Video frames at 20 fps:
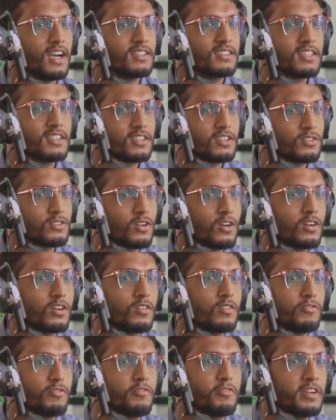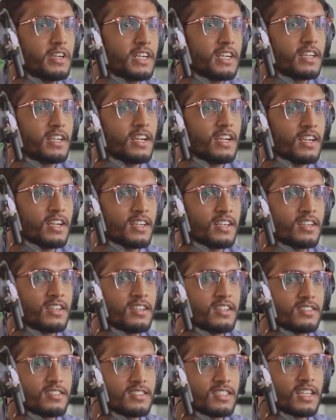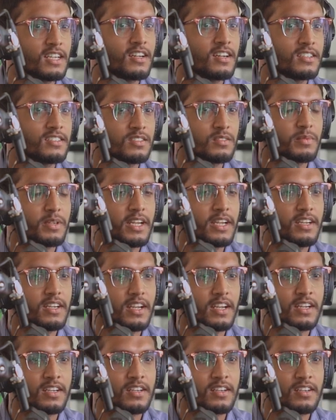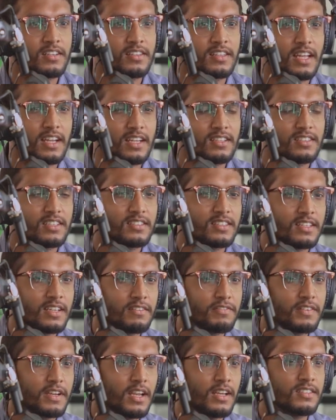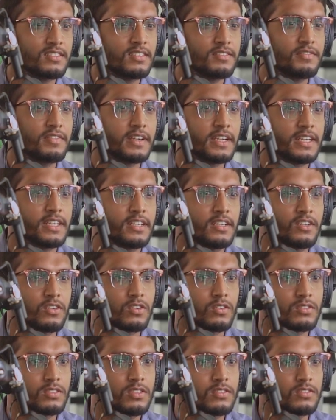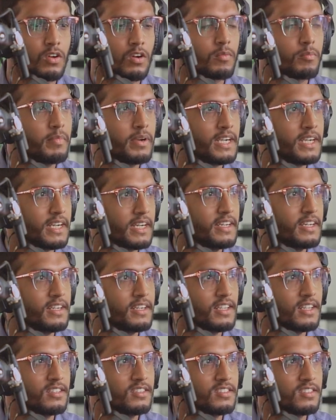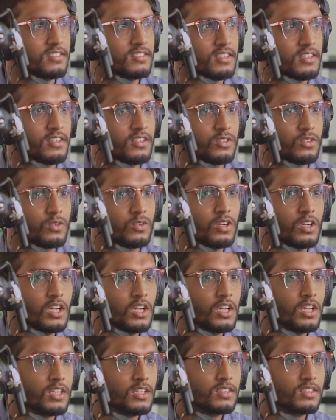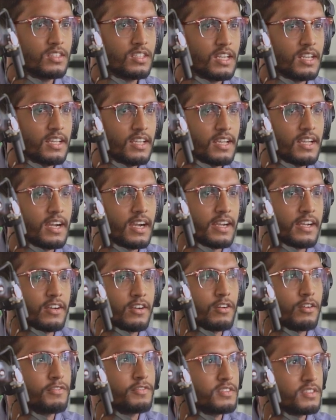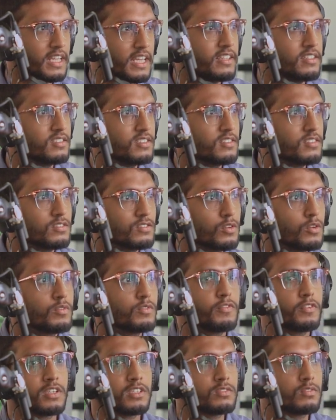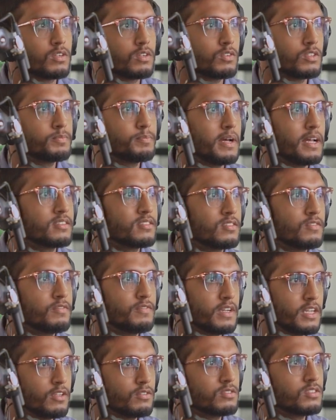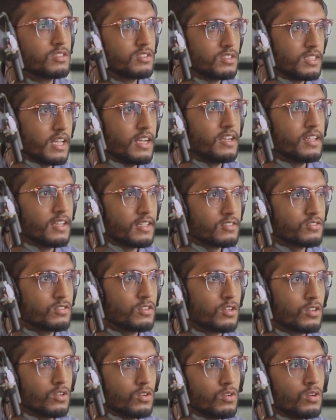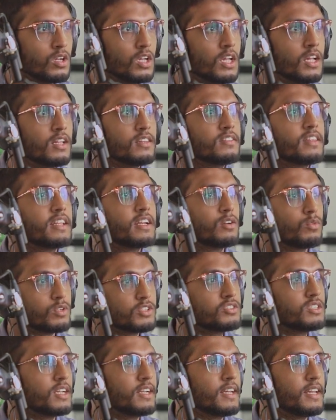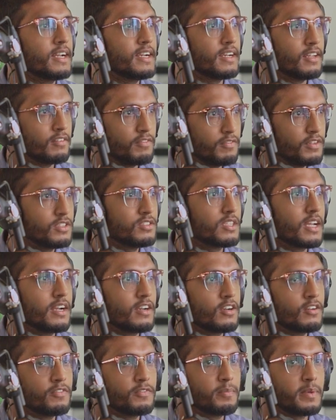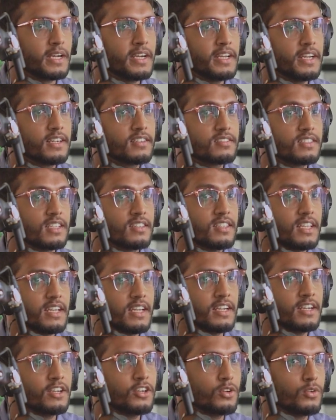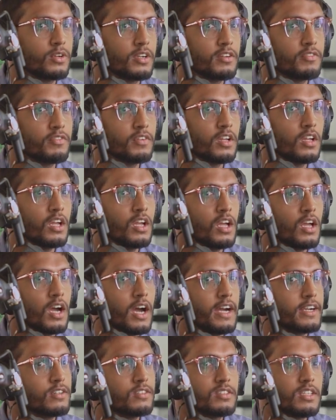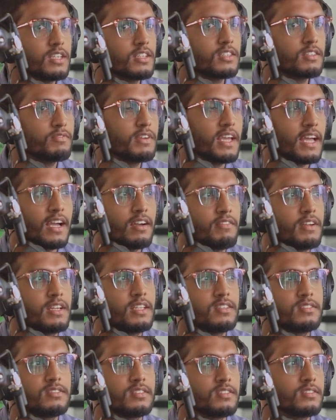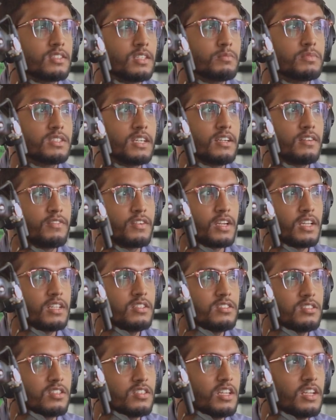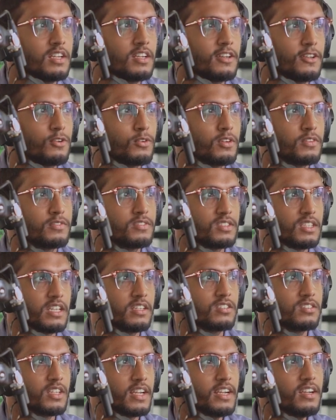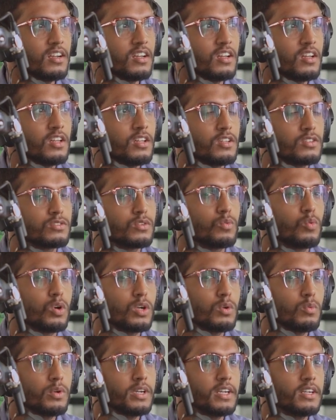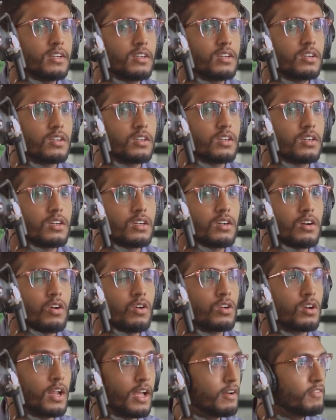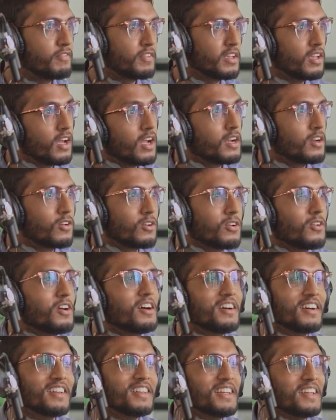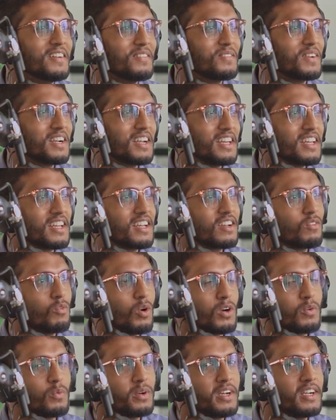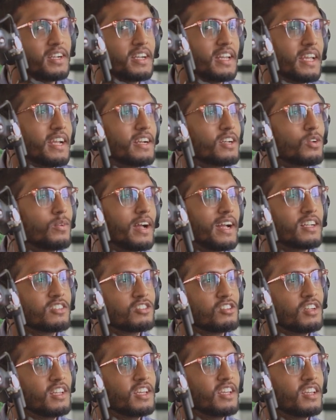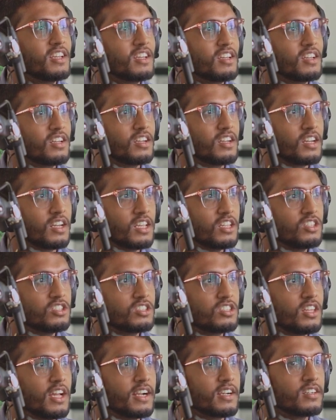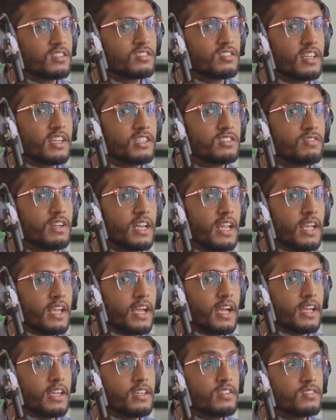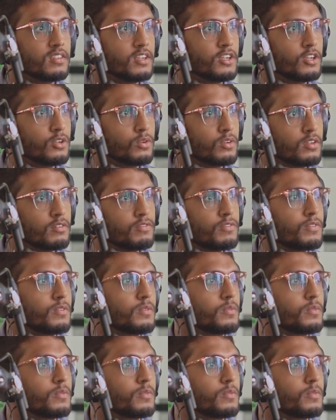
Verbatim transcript: I think you talk of wit and sarcasm, right? And th- I think they have classified, you know, this augmented intelligence into three kind of stages. So first one was passive, where you just tell yes or no. Then it was generative, right, which kind of predicts, and then intuitive. I don't think we have any systems that have reached the intuitive stage, right? So what would it, or have we? I don't know. But like, what would it take to actually reach that stage where A I is intuitive?